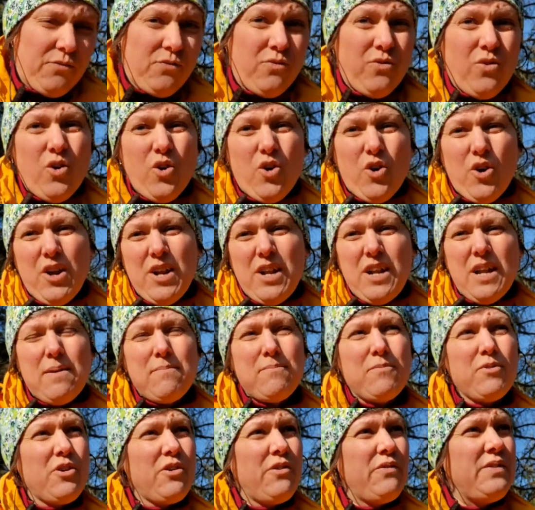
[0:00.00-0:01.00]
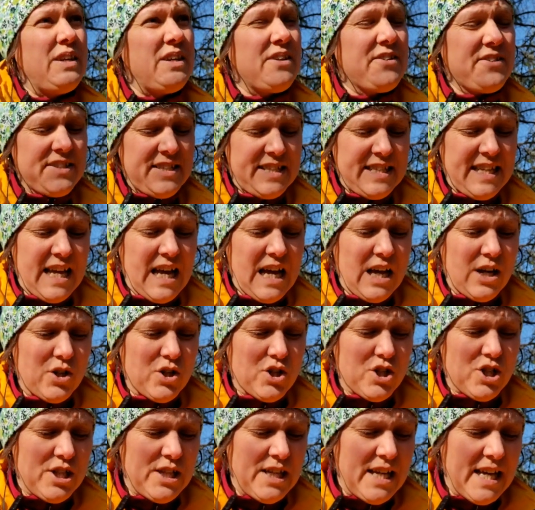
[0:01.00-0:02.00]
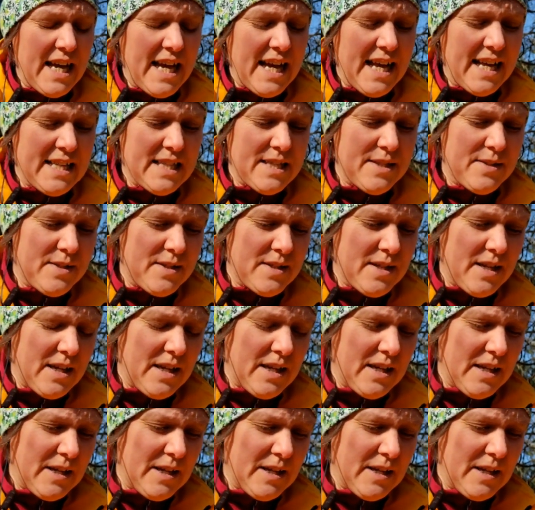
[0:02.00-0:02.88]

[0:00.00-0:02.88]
for a number of years now she has